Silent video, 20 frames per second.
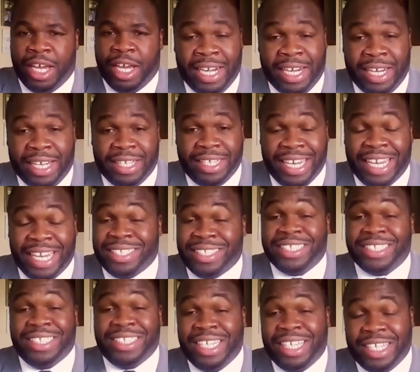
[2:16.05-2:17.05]
And it,
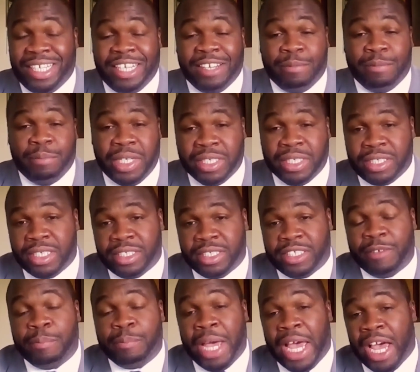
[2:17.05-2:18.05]
yes, it did give me a
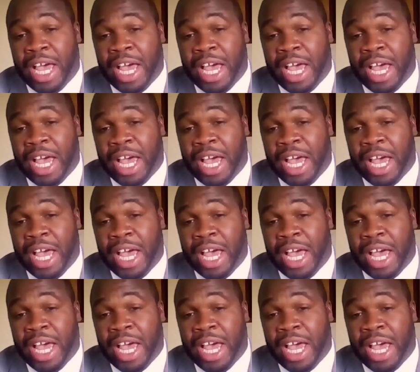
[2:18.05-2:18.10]
sense of